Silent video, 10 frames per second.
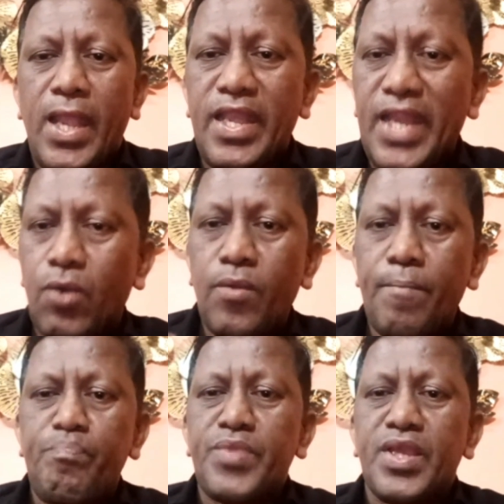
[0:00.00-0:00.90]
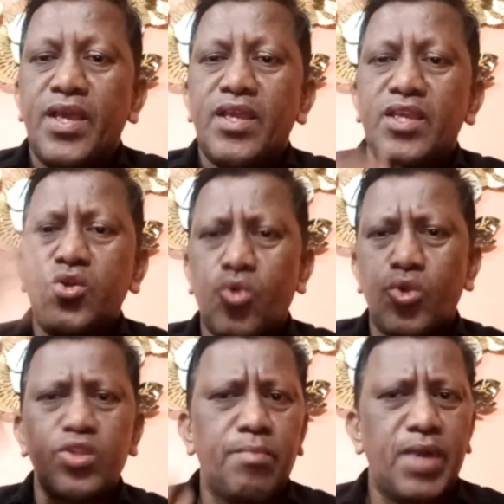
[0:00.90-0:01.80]
Now, you
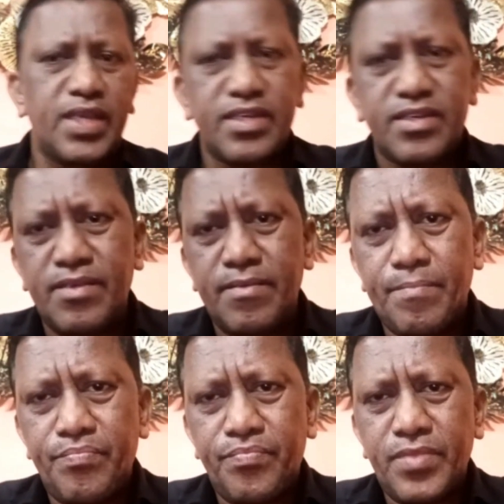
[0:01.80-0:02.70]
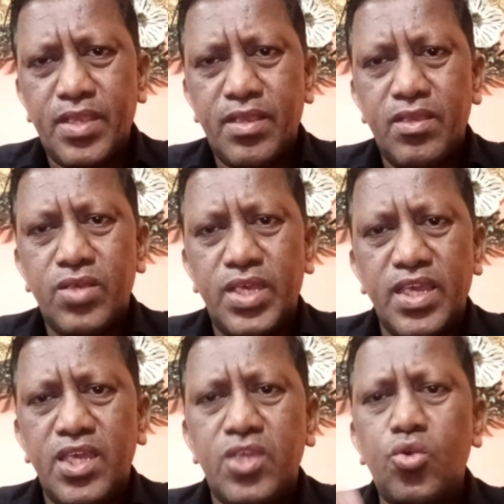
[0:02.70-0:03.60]
go to the market.
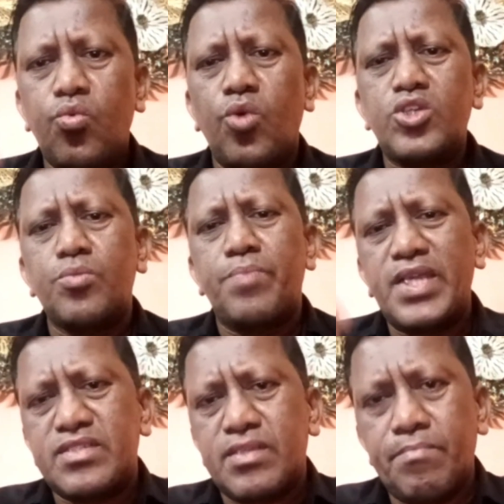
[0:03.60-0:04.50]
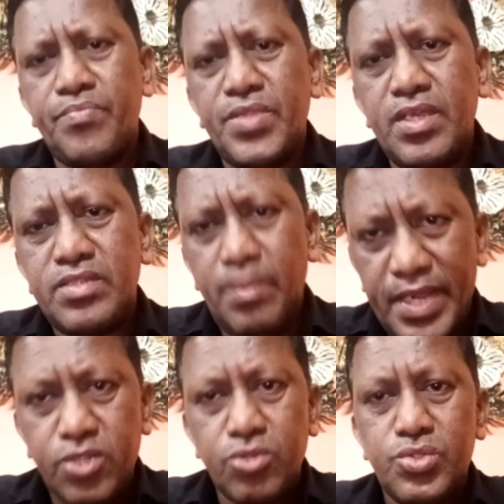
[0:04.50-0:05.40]
Okay, you want to buy some
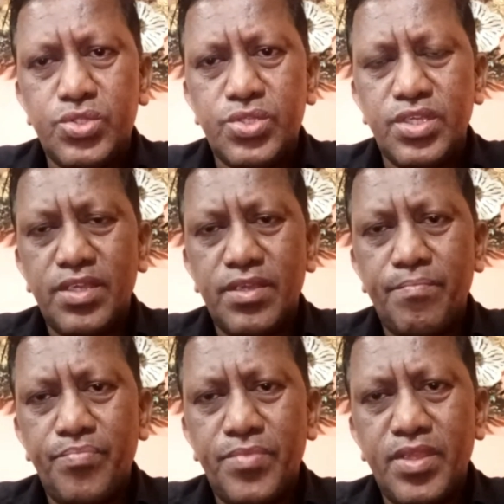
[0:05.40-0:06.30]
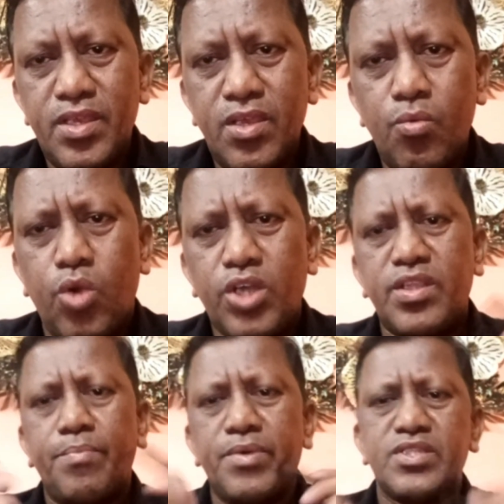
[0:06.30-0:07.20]
tomatoes. What
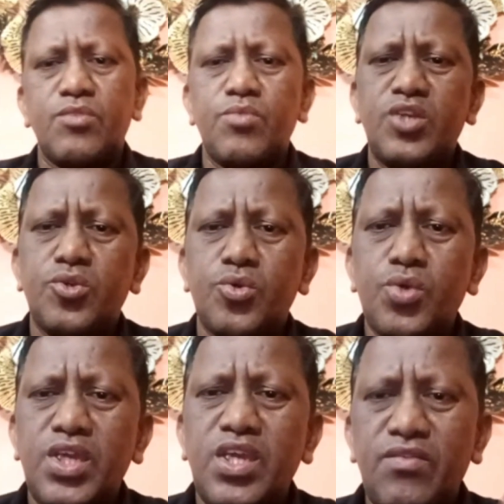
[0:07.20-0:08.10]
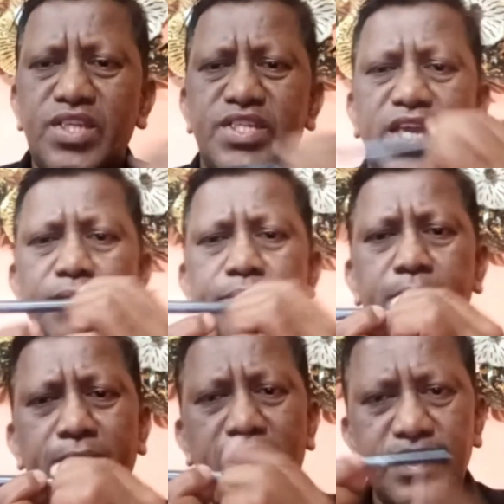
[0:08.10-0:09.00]
the person will do? He will take a
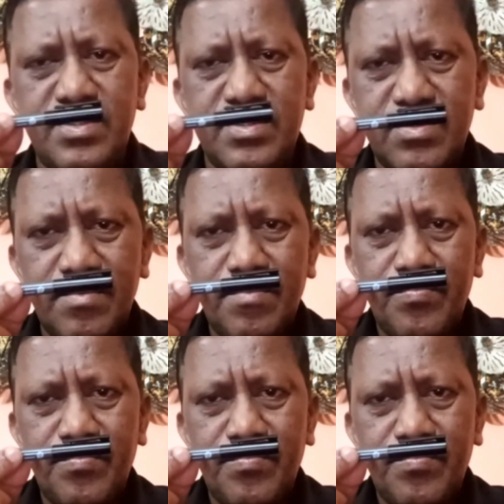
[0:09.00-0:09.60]
beam balance.